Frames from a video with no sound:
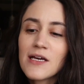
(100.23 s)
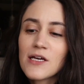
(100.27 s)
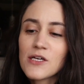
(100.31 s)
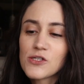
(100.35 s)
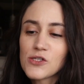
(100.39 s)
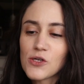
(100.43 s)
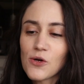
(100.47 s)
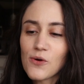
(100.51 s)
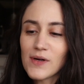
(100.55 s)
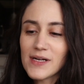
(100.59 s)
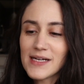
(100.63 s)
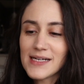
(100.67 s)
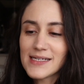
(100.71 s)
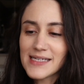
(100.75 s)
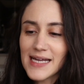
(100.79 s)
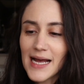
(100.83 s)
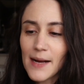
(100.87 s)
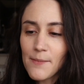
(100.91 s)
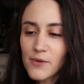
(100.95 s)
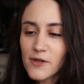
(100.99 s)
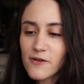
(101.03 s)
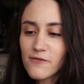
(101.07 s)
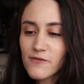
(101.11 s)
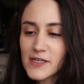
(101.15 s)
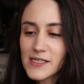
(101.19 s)
So an
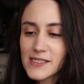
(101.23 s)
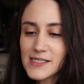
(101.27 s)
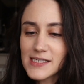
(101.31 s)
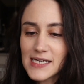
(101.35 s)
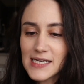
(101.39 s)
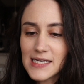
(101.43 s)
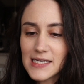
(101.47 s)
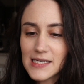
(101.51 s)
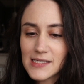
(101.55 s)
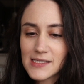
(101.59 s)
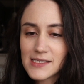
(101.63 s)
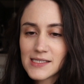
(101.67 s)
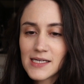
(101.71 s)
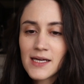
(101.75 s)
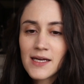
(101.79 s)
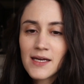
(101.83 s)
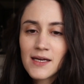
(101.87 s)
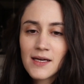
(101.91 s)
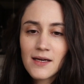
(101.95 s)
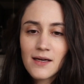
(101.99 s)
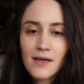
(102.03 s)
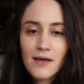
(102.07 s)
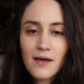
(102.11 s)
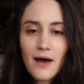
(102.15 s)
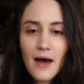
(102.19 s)
example of this is
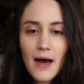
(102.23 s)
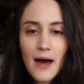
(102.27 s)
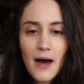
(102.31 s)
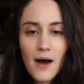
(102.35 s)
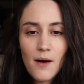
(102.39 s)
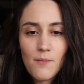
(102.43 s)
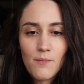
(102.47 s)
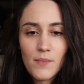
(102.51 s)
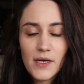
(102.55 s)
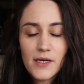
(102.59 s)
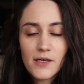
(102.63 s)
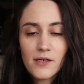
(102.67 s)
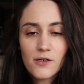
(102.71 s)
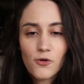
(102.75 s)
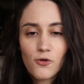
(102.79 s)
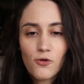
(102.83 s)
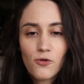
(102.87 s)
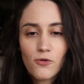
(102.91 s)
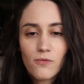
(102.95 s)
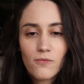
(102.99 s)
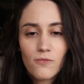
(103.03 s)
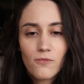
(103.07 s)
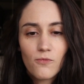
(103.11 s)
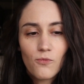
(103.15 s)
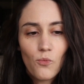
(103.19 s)

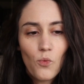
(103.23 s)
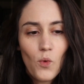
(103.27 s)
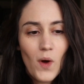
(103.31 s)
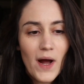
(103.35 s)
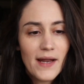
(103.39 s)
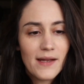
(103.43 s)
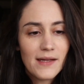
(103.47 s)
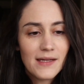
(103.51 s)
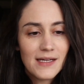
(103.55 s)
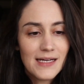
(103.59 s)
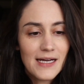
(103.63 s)
when